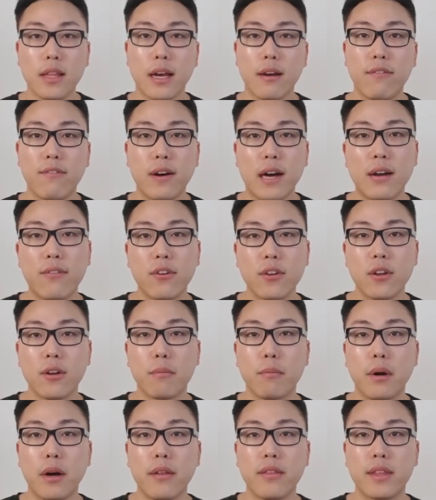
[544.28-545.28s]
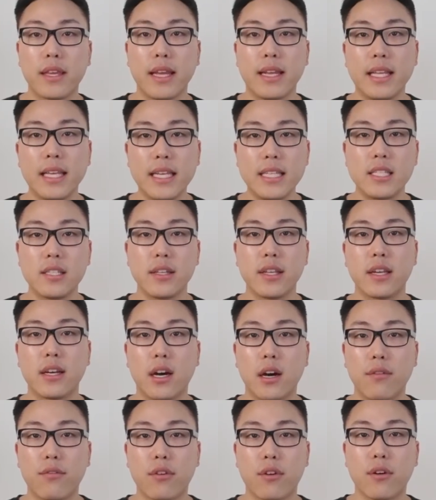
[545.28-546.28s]
Now, $500 a month can easily
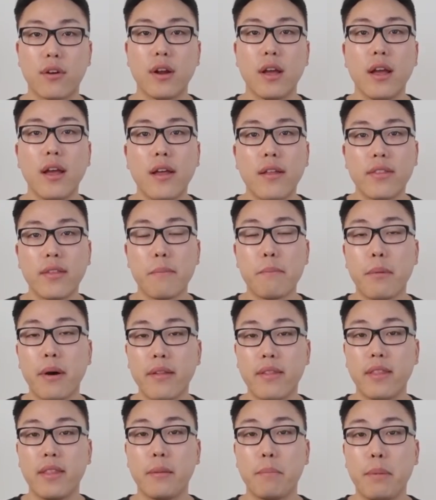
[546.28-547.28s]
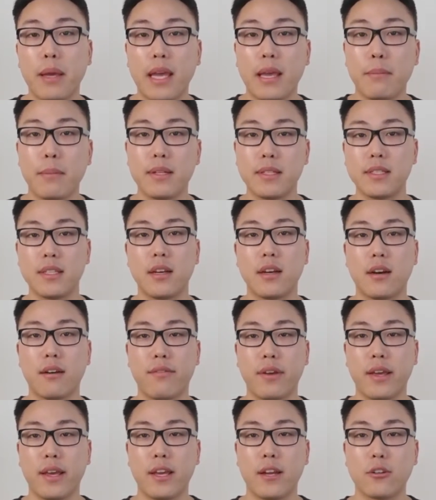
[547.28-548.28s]
cover the monthly payment
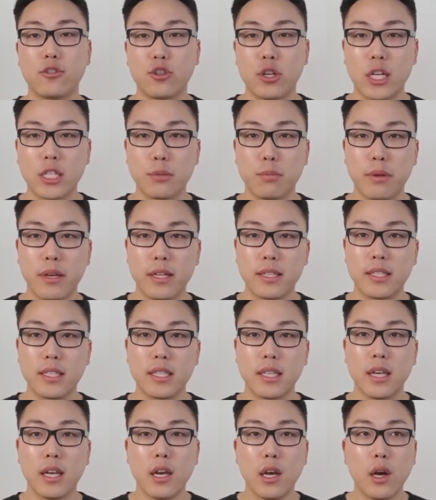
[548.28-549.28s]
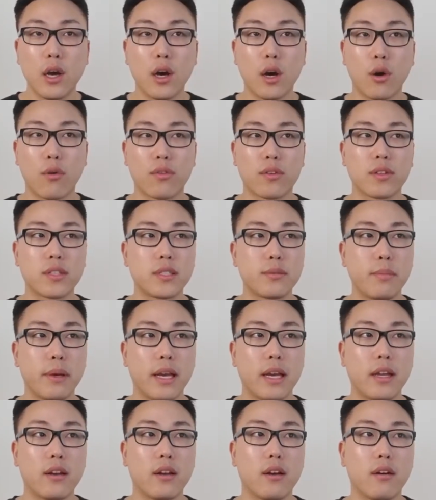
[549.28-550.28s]
of a hair transplant over the
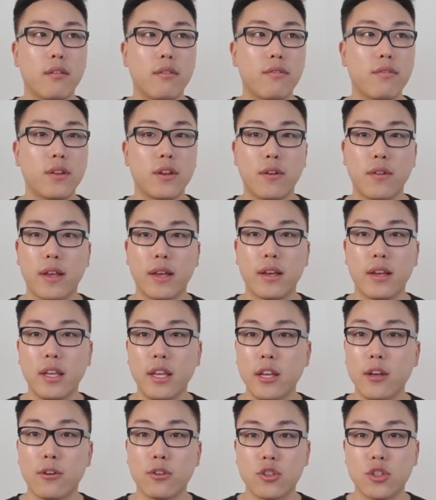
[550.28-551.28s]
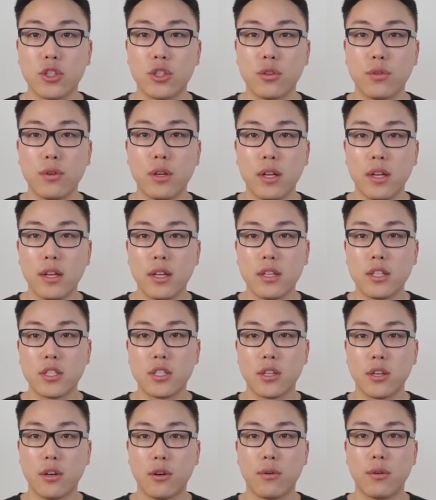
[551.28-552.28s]
span of, you know, like a year or two.
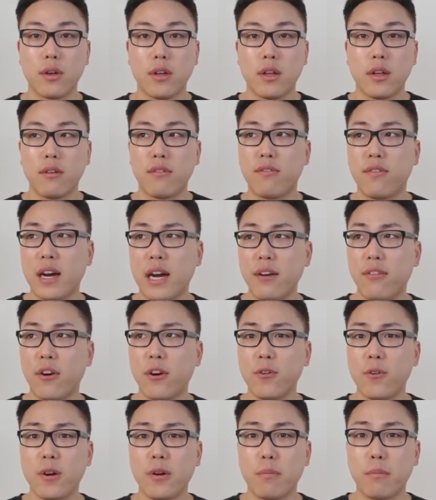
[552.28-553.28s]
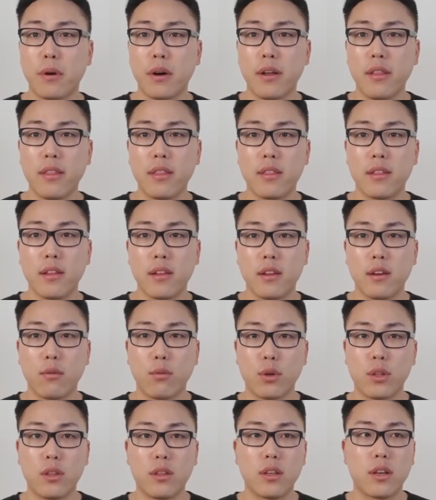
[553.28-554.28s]
So $500 a month
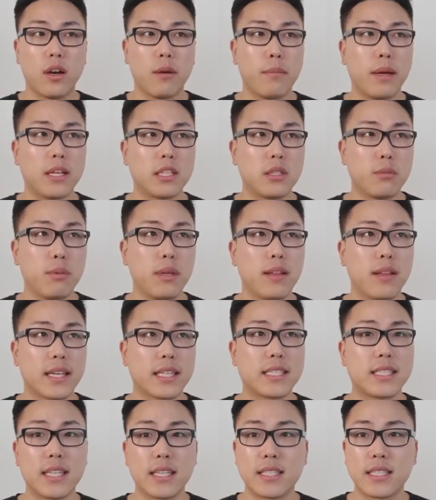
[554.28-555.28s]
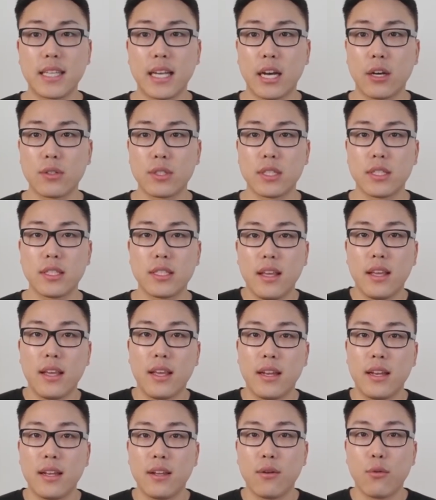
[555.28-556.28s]
would come out to be like $6,000
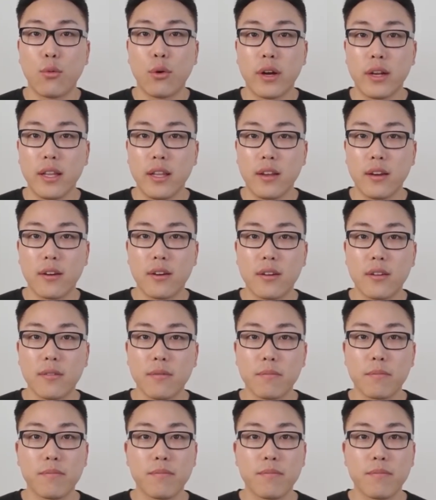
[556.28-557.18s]
in 1 year,